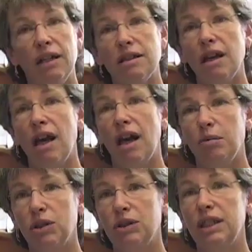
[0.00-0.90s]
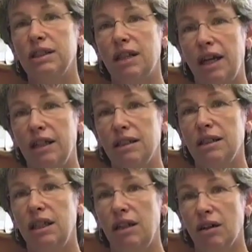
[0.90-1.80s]
it's absolutely exciting
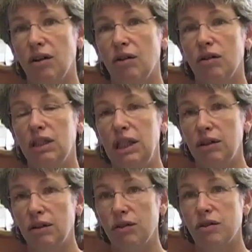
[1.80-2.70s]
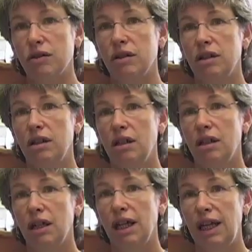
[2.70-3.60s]
to hear leaders
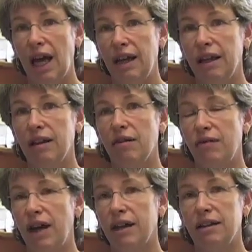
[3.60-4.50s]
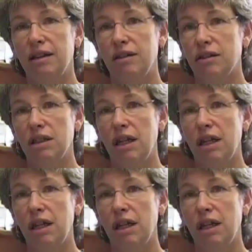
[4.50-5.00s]
getting the fact that there's an